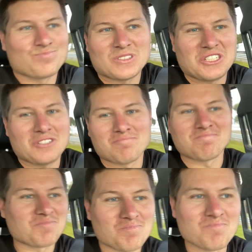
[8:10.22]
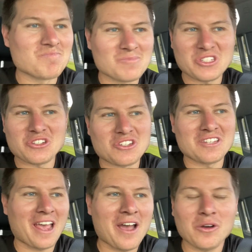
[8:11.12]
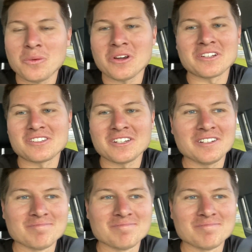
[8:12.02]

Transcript: Just, just how it works, you know?